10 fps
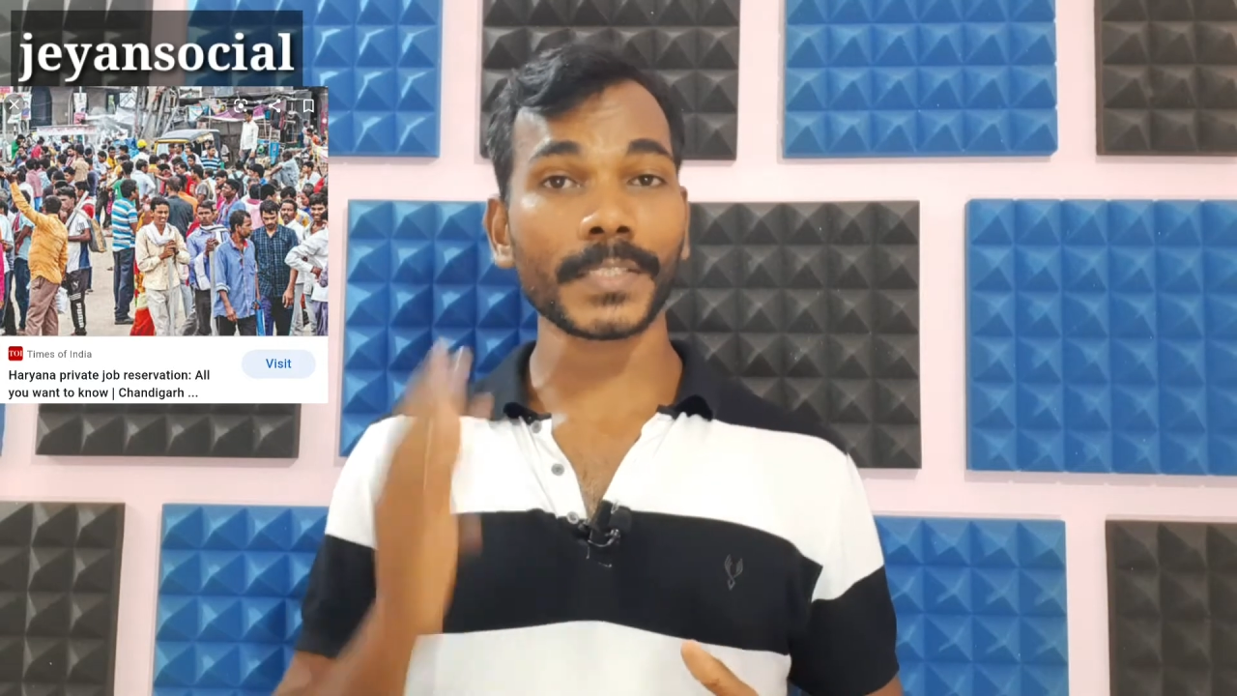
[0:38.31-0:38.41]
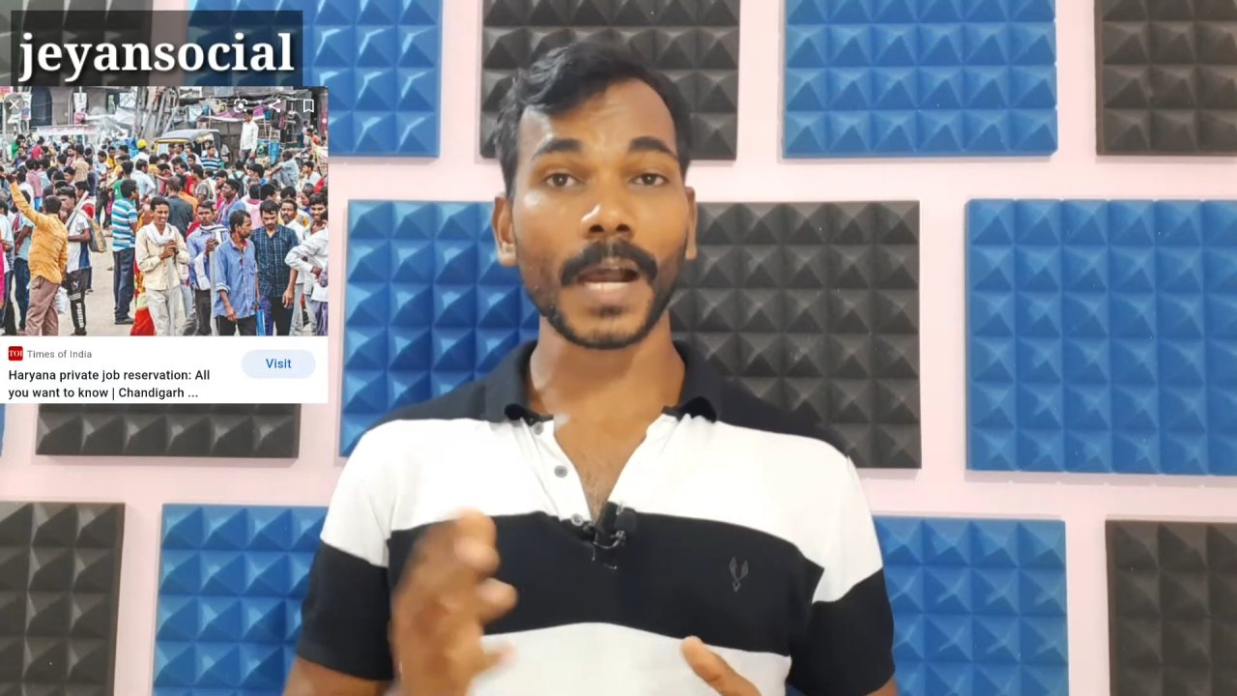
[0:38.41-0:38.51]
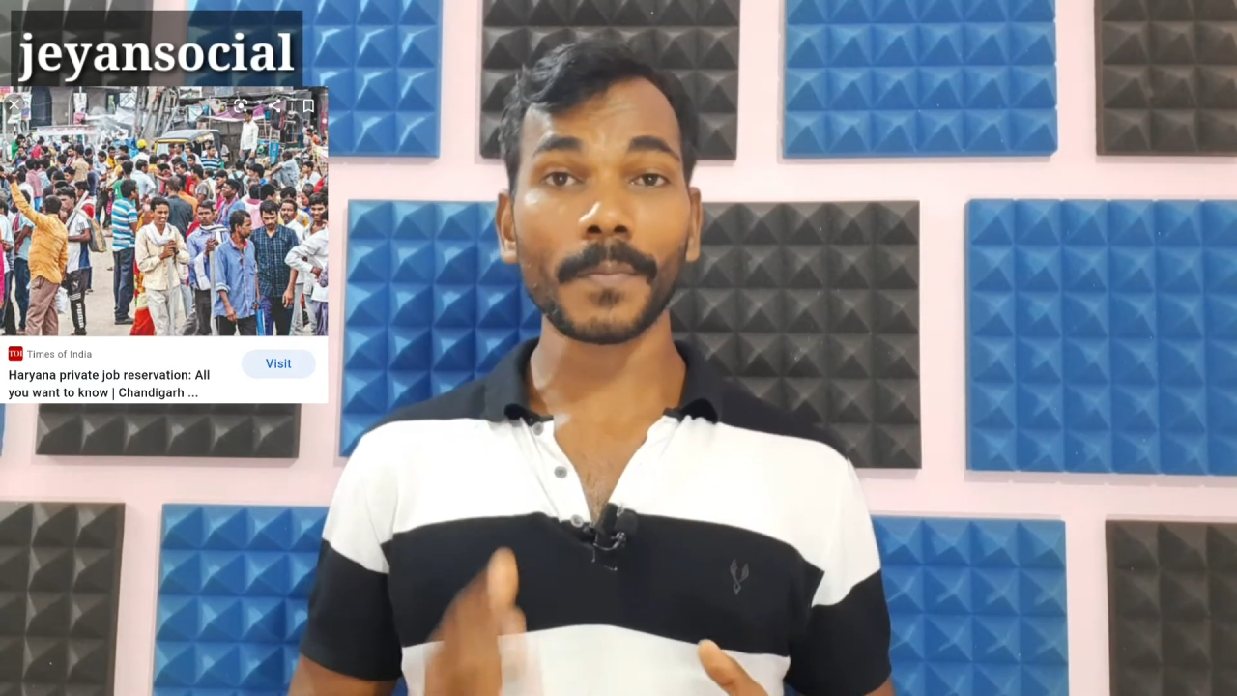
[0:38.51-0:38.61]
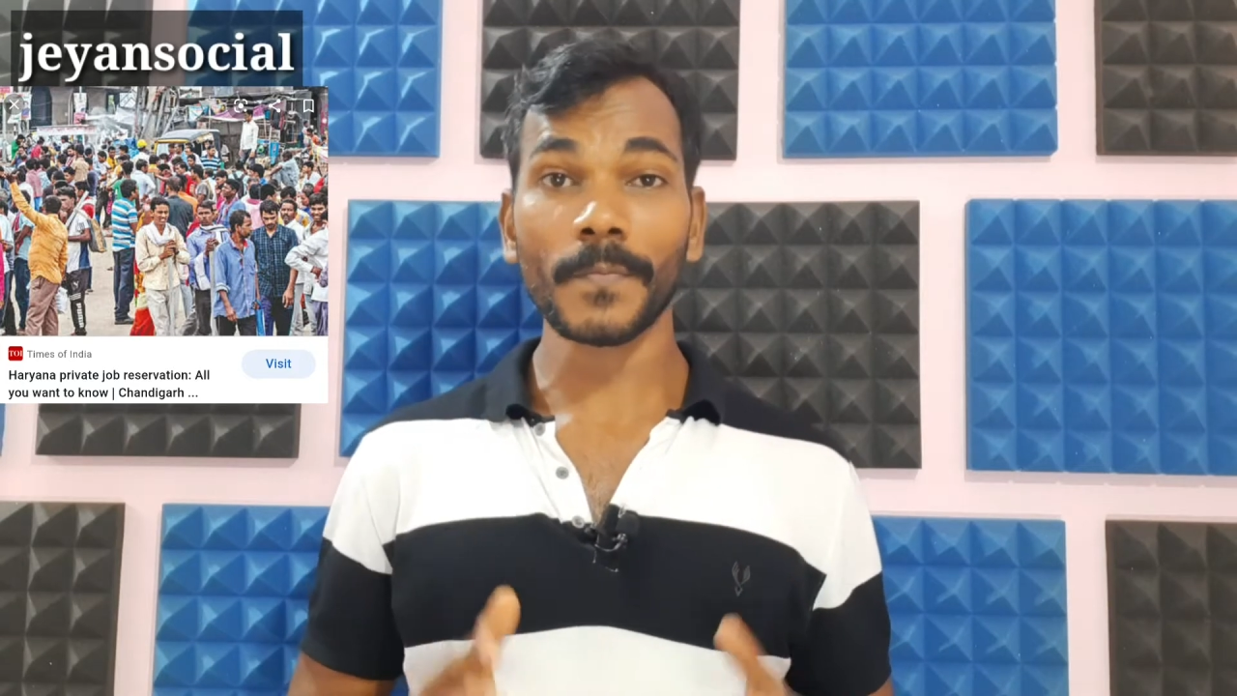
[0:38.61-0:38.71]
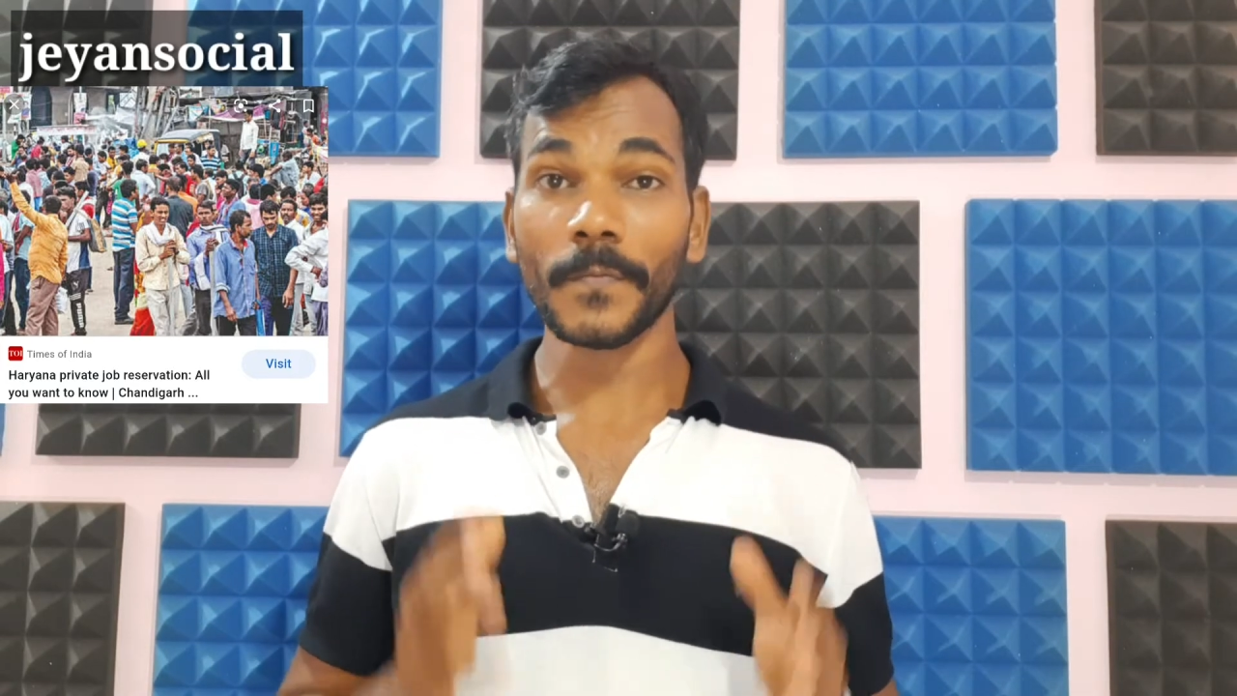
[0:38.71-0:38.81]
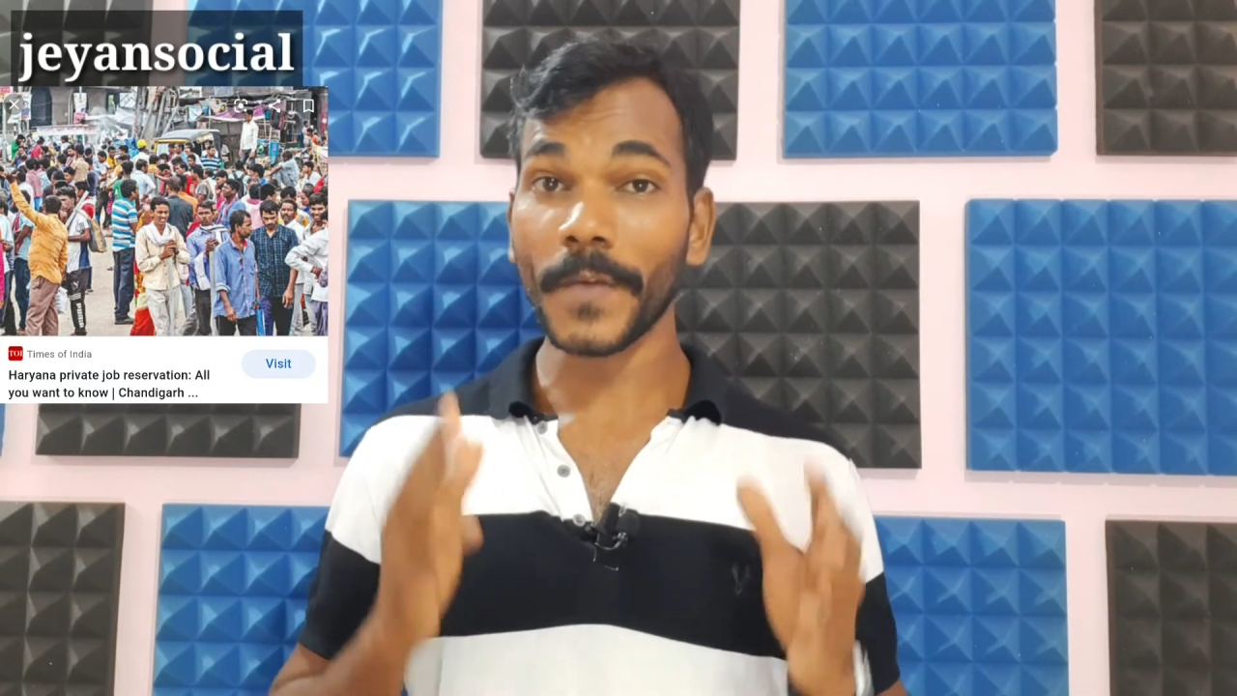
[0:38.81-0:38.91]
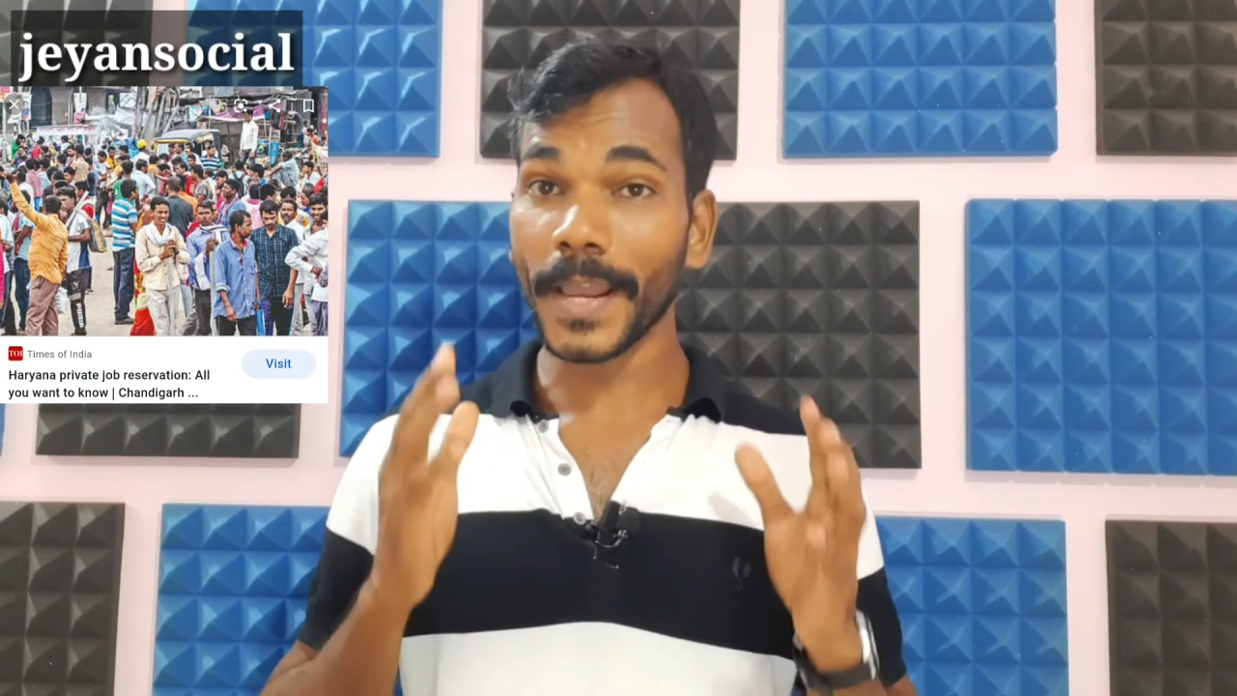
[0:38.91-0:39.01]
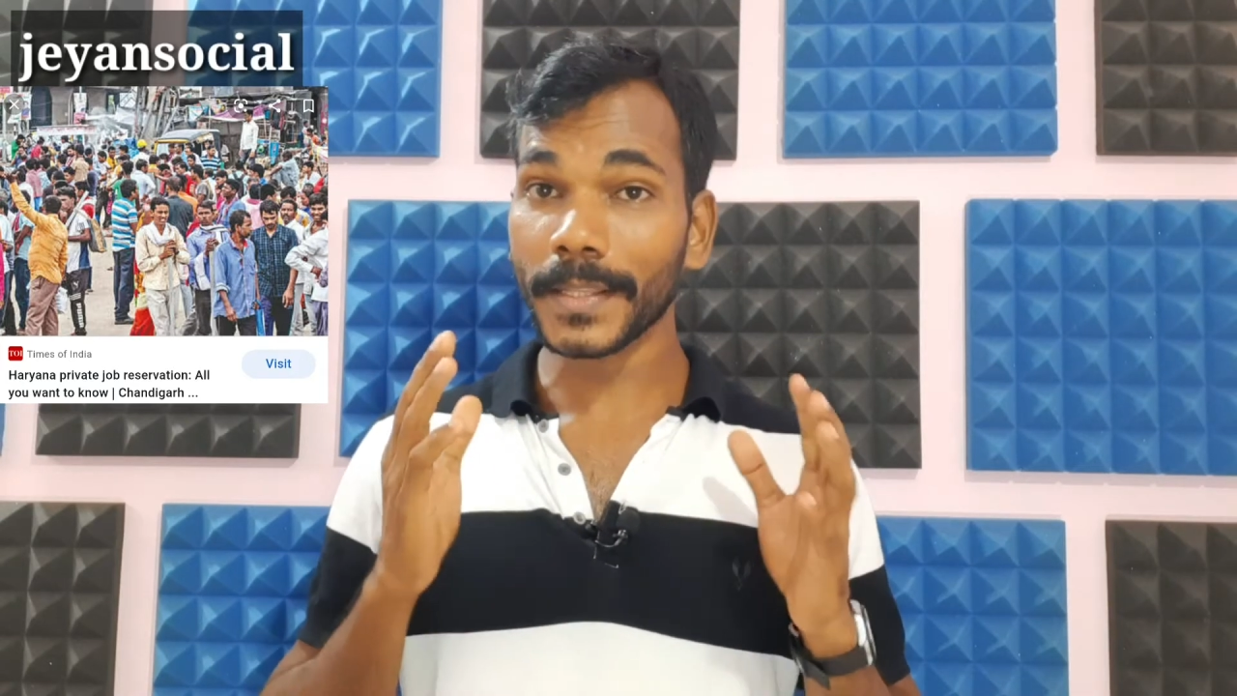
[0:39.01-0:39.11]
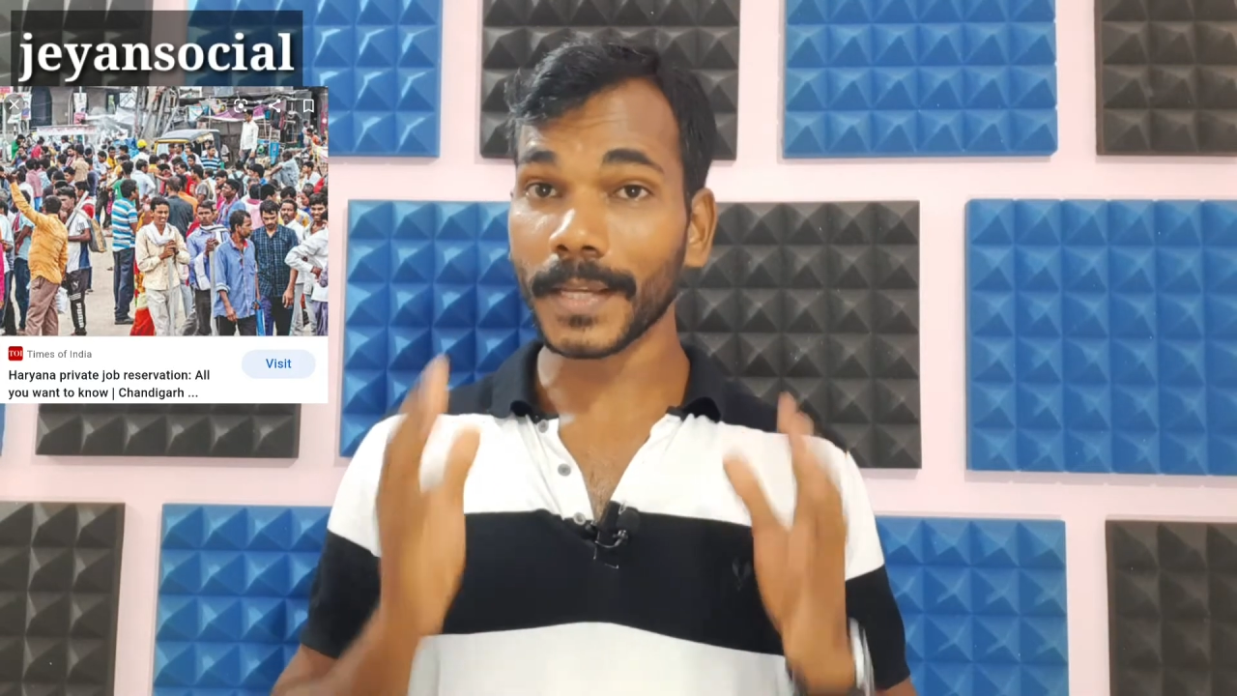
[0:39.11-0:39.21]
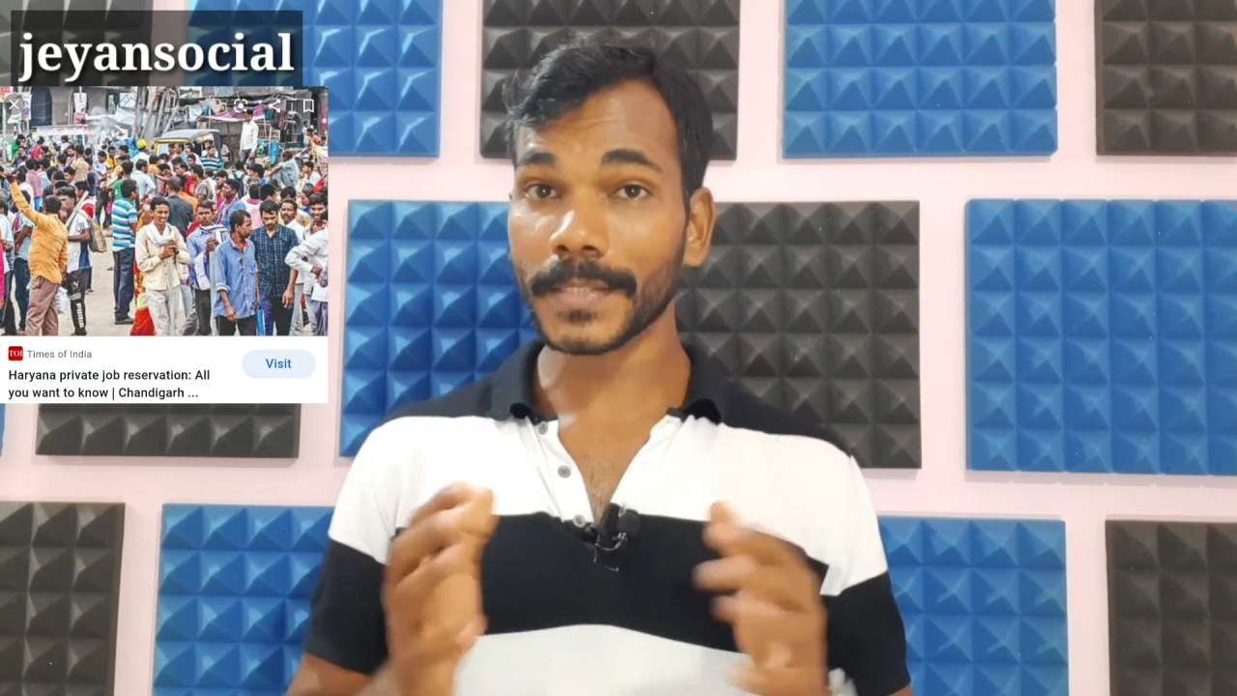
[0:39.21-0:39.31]
job
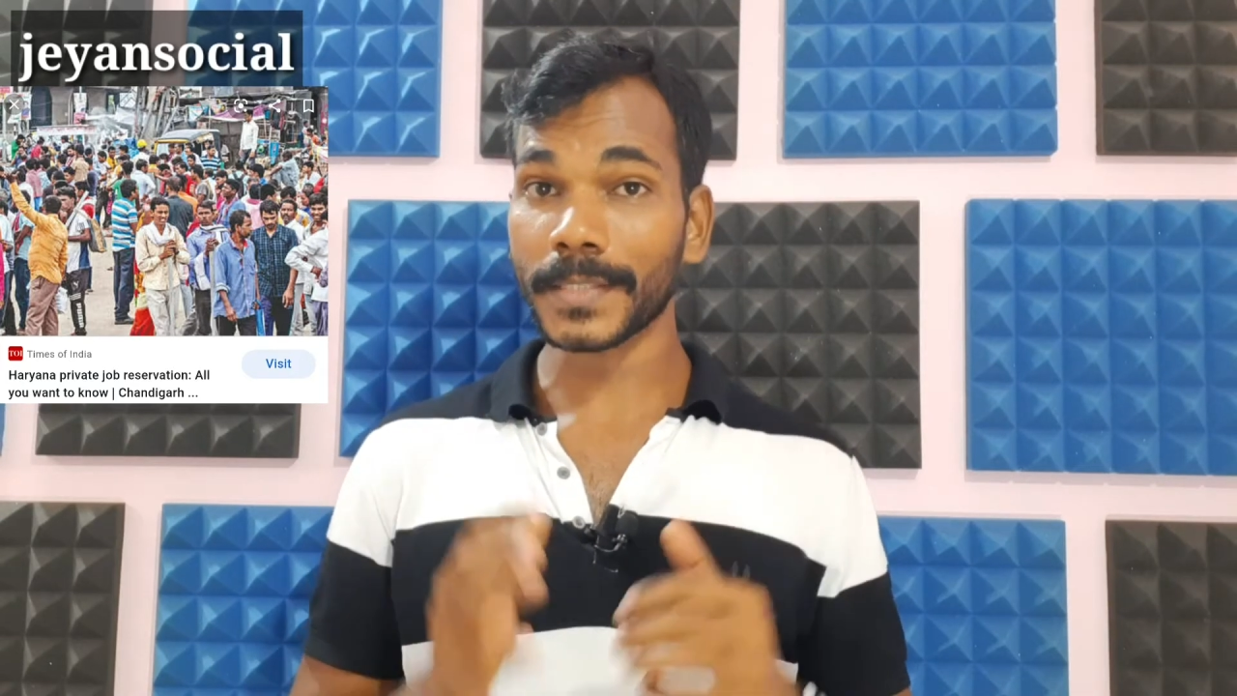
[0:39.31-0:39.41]
where the